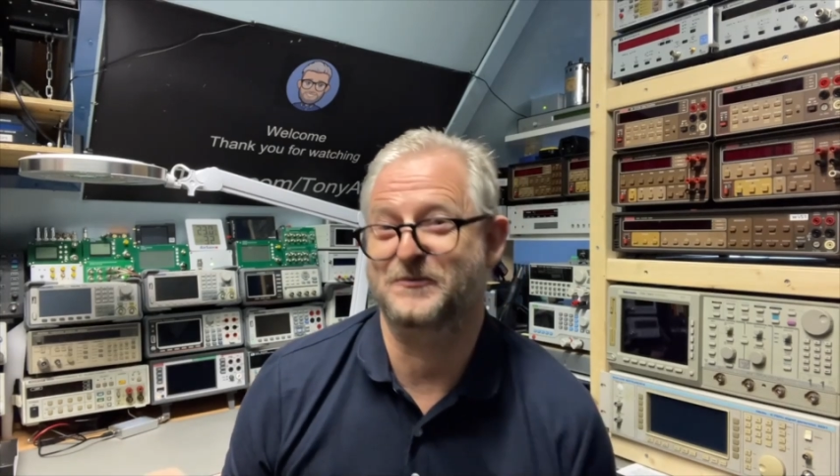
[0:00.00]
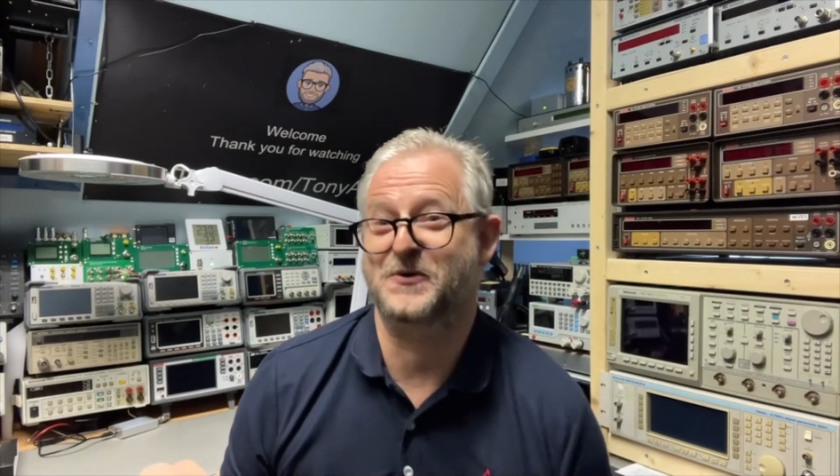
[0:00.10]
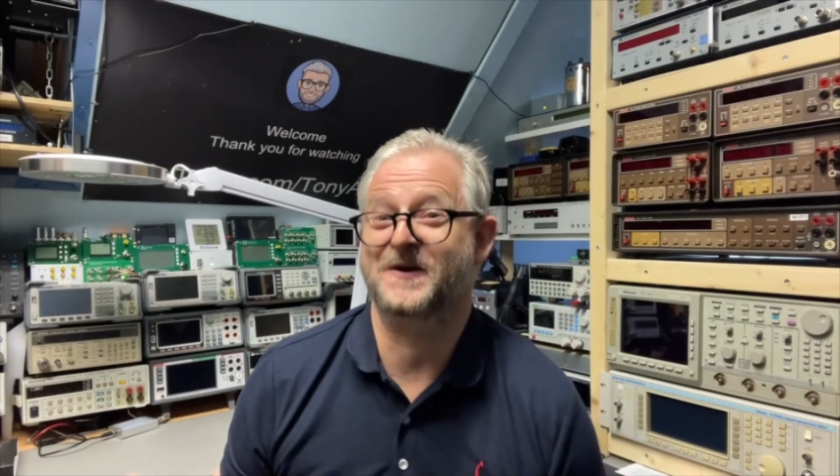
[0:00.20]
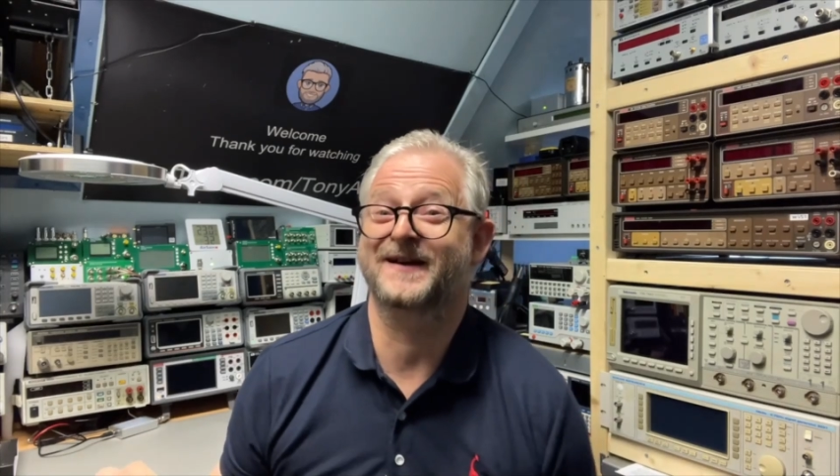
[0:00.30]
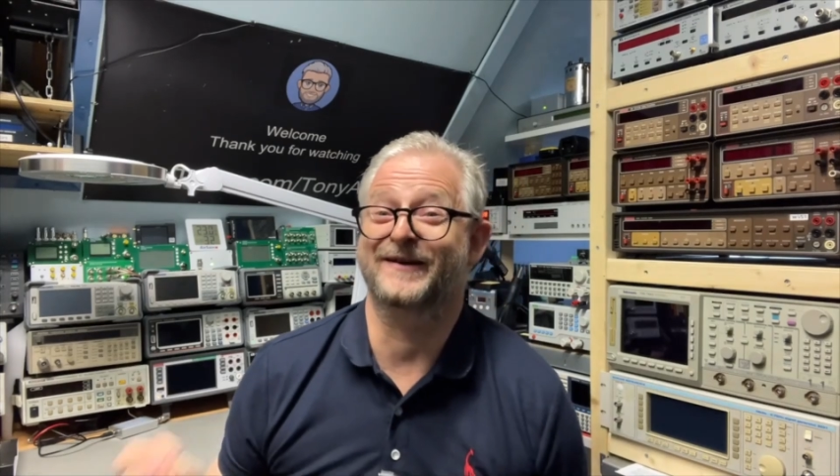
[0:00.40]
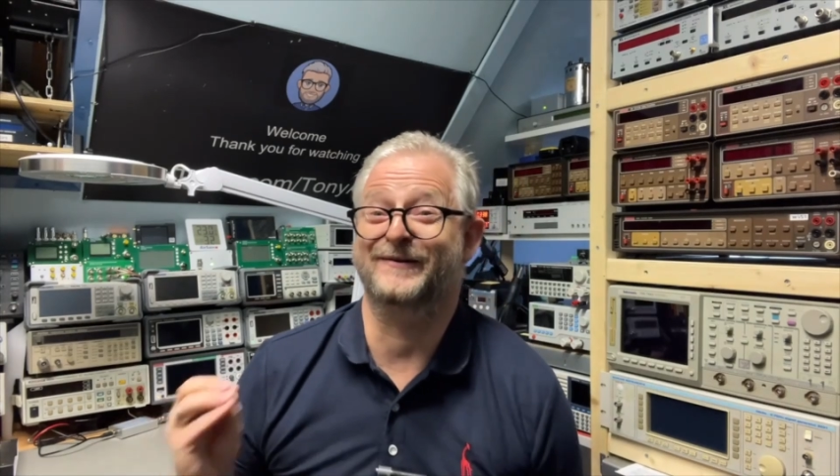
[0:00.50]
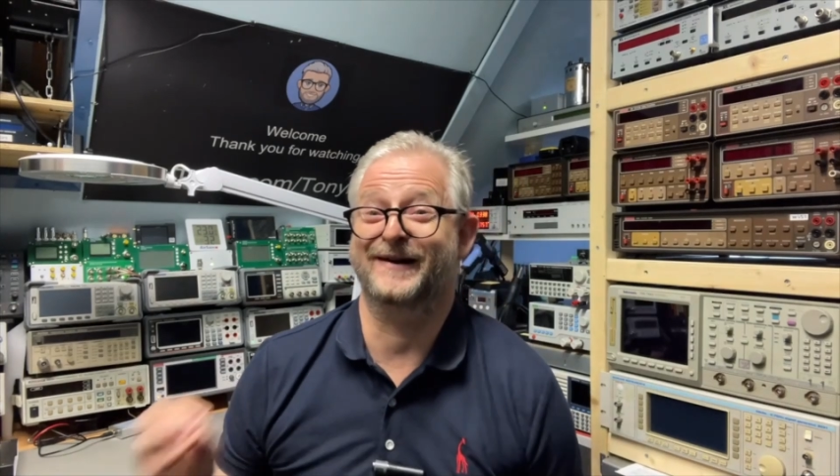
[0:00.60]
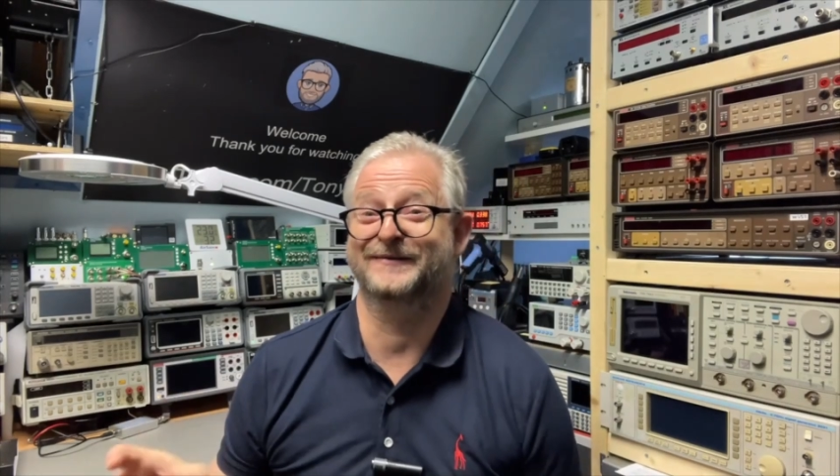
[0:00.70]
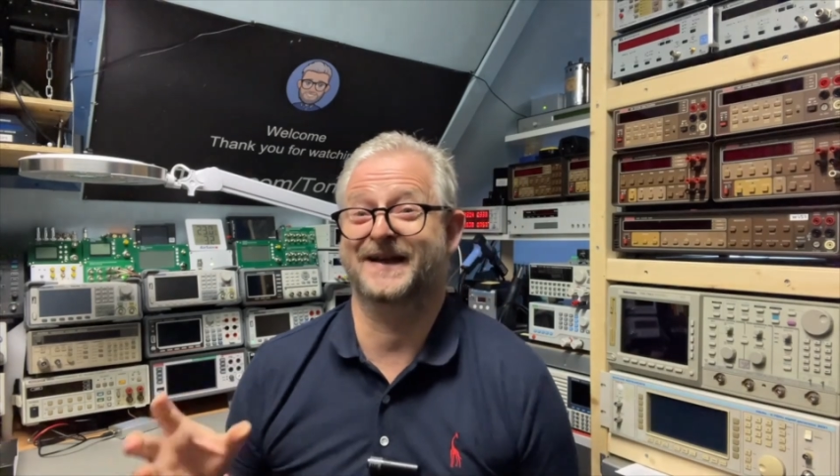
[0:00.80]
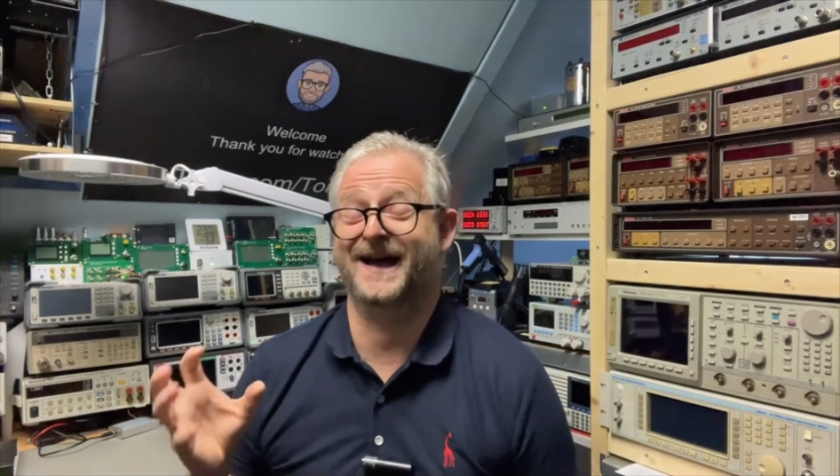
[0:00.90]
walk
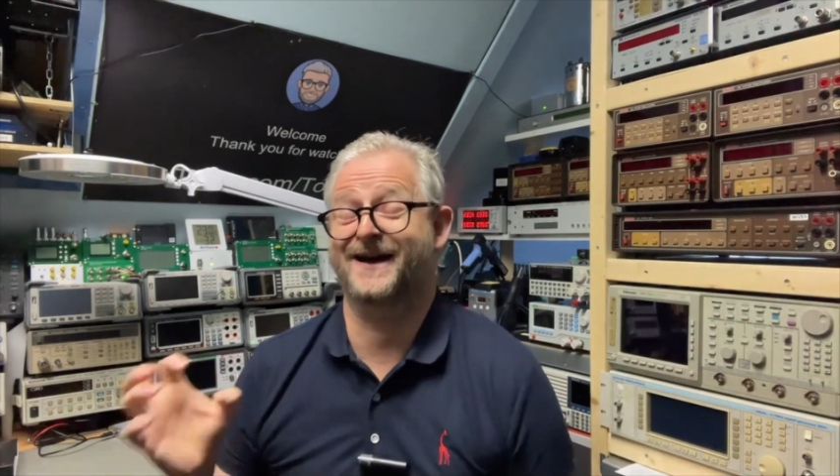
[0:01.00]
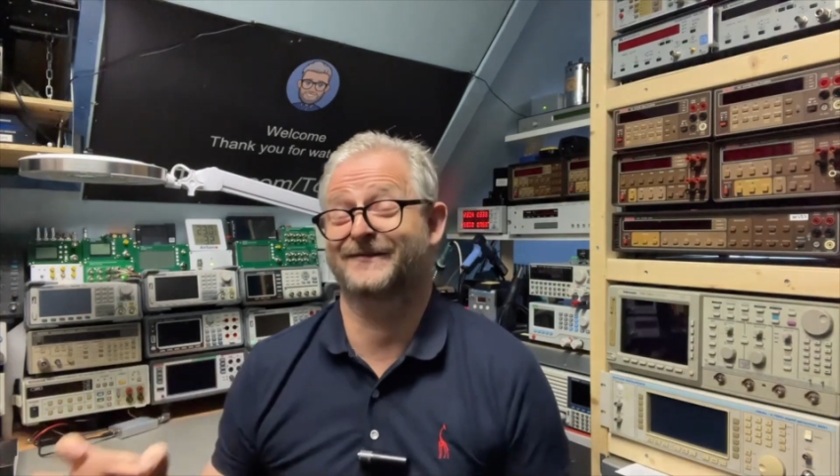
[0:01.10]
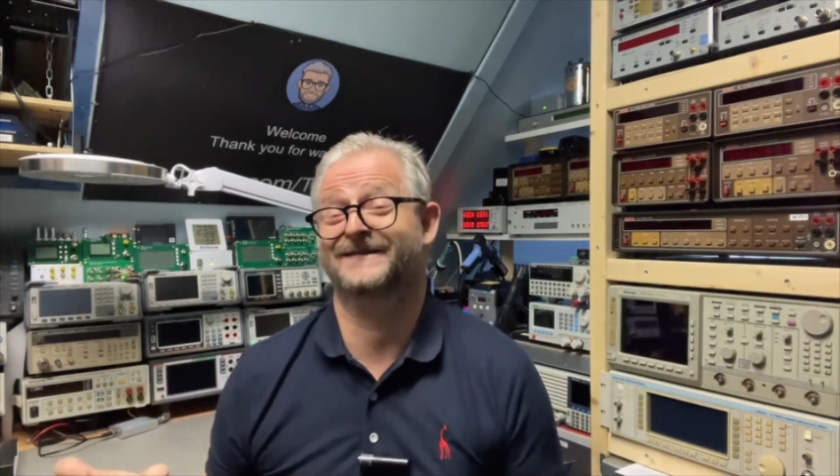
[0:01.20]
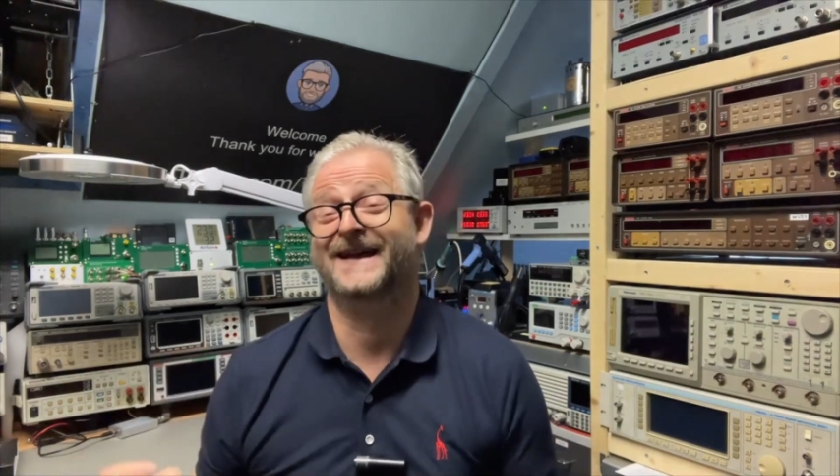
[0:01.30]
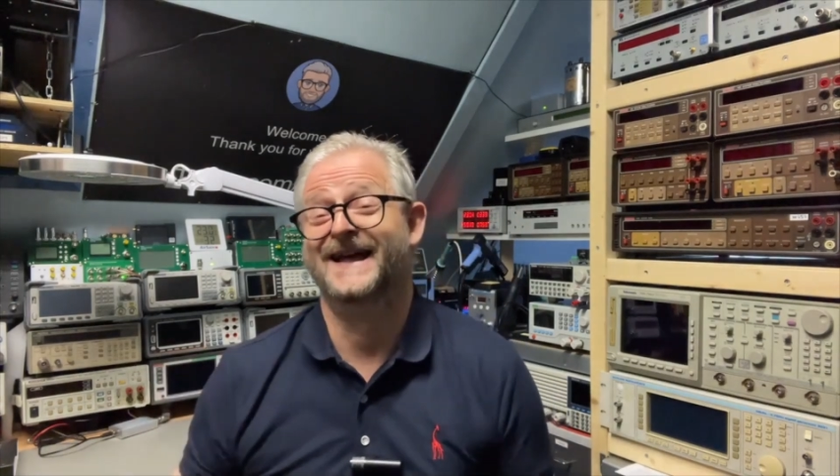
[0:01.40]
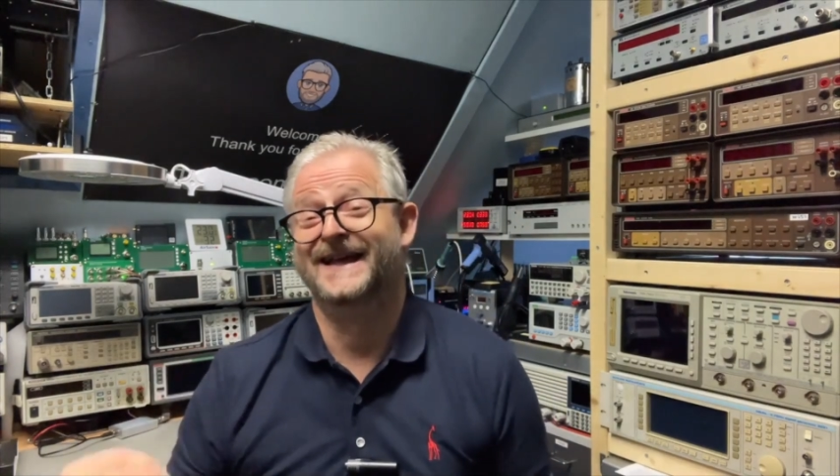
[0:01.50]
around the house.